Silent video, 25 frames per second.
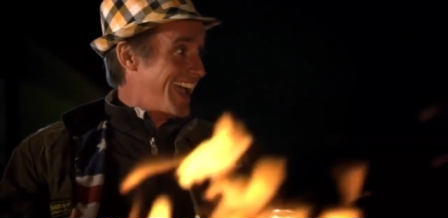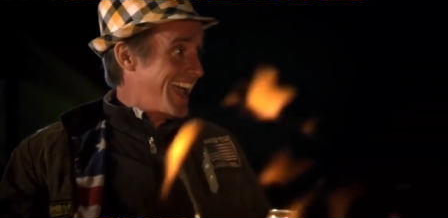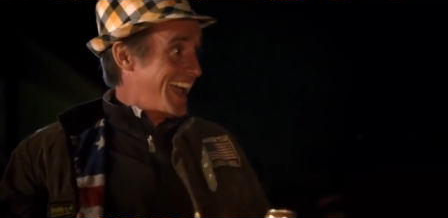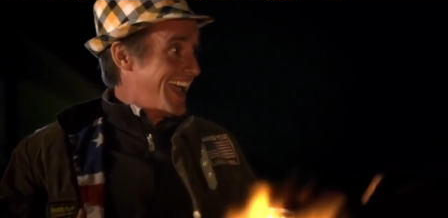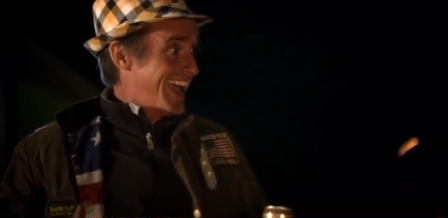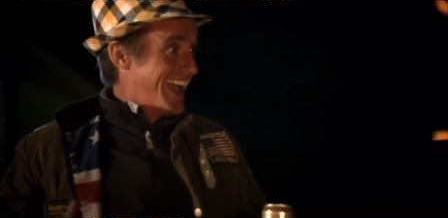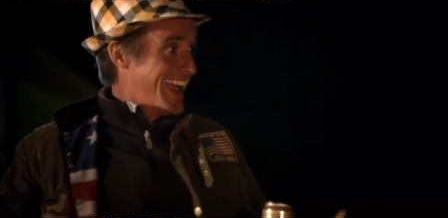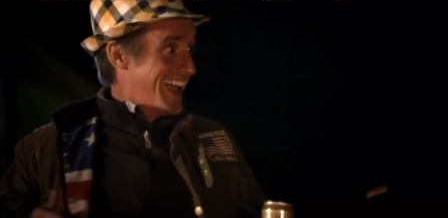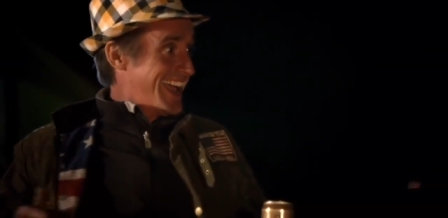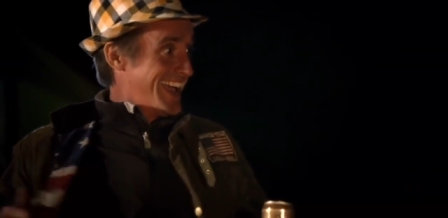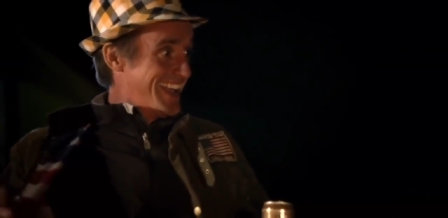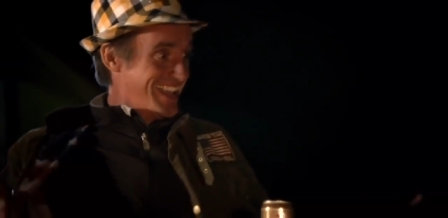
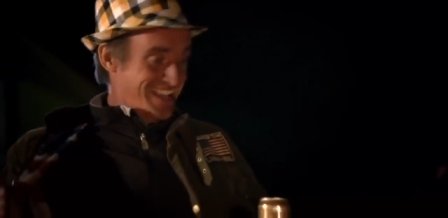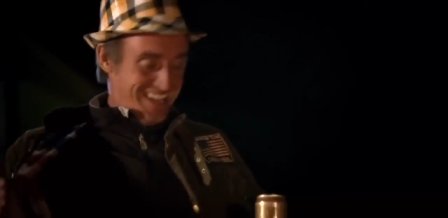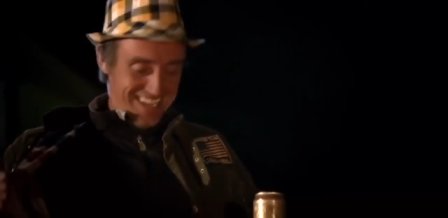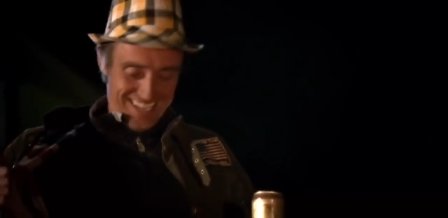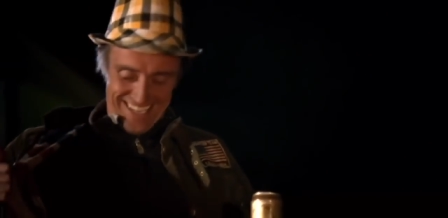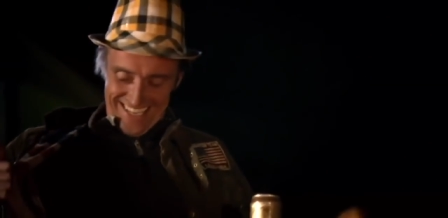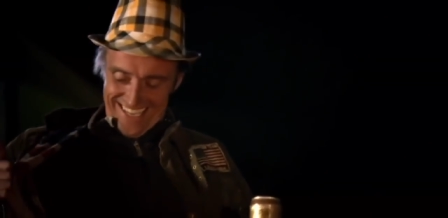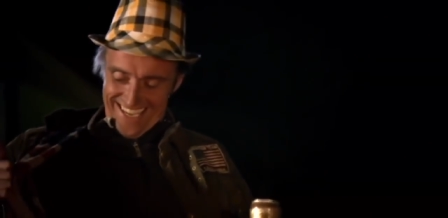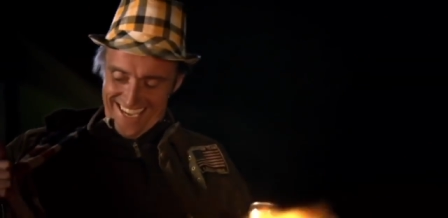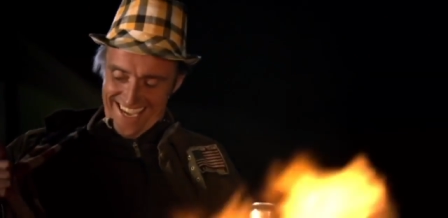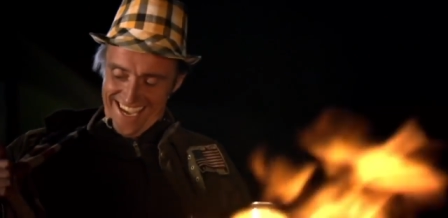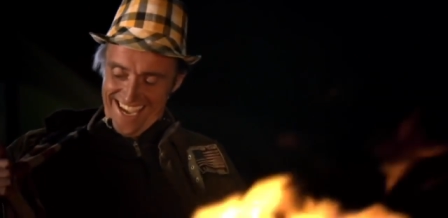Is it? But
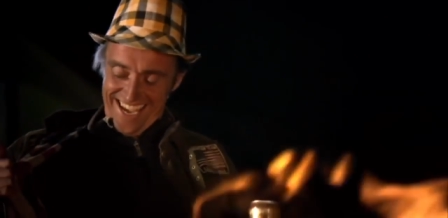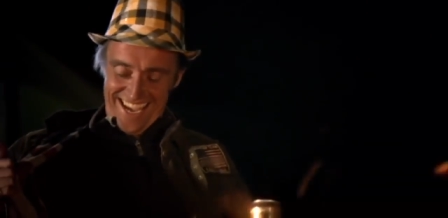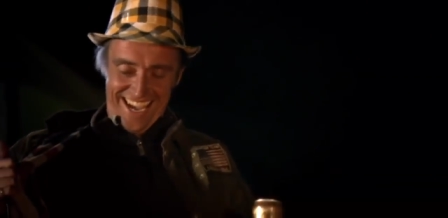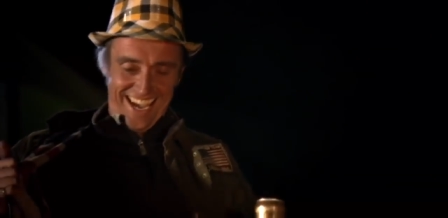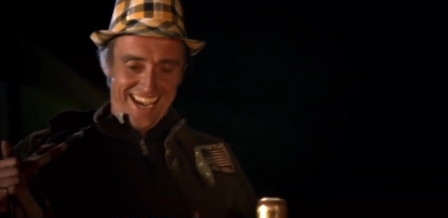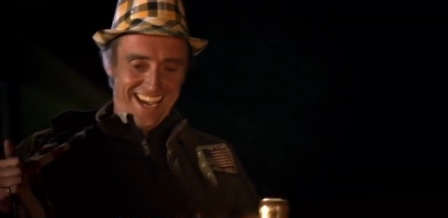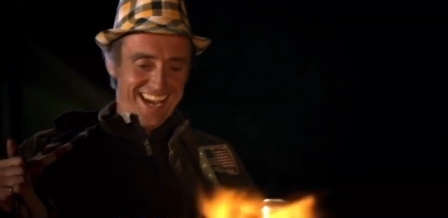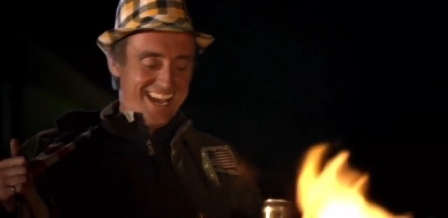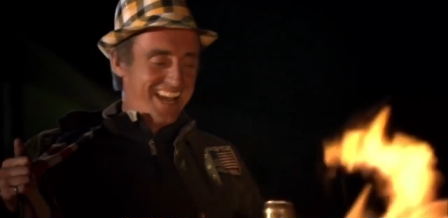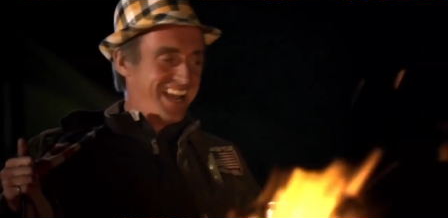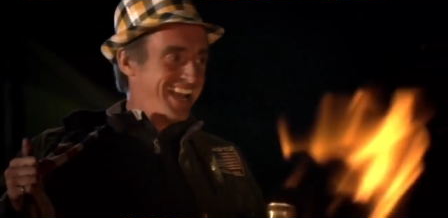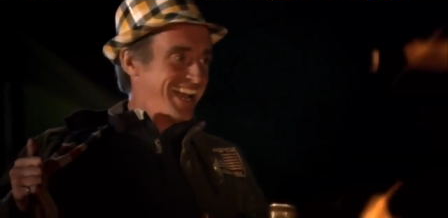we're on a
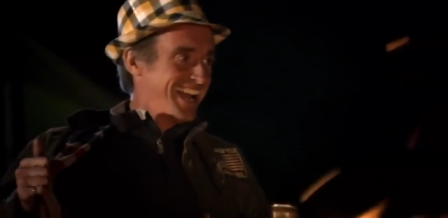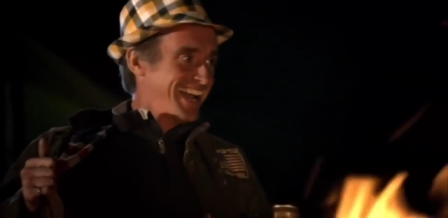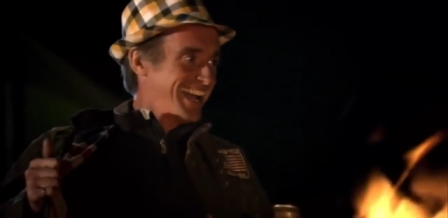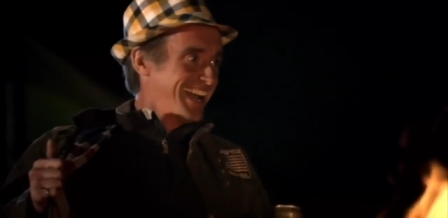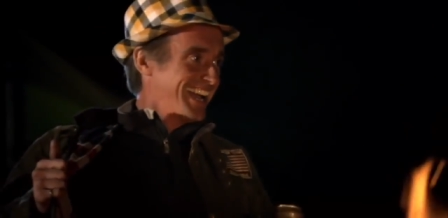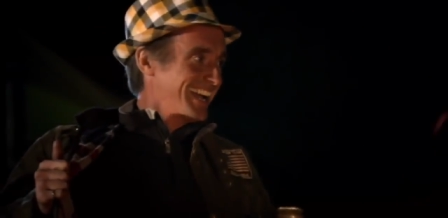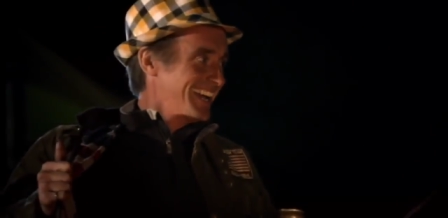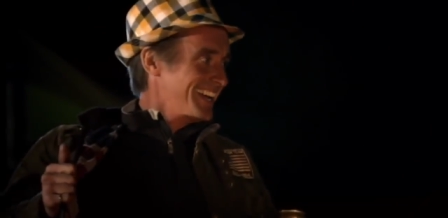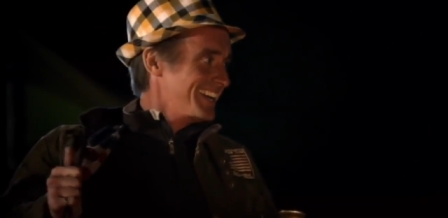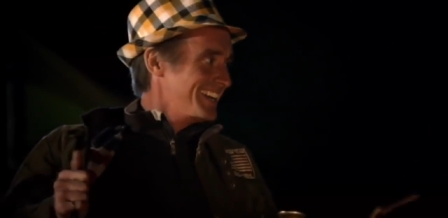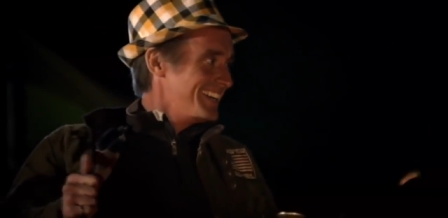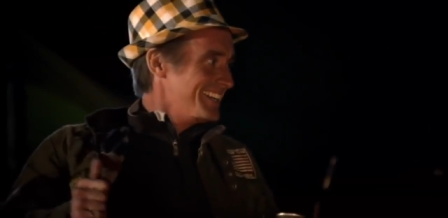British yeah,
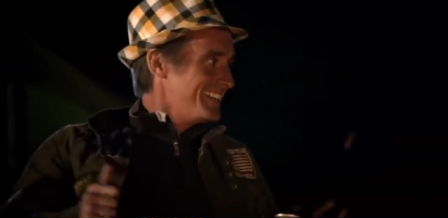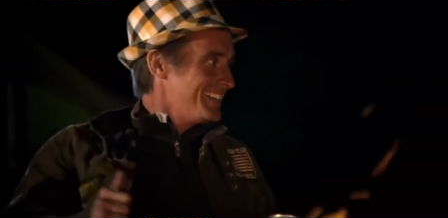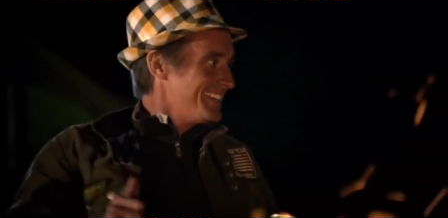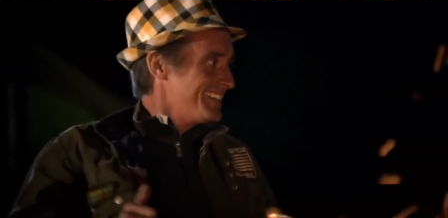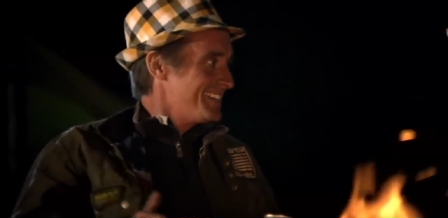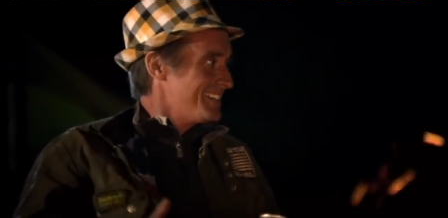uh,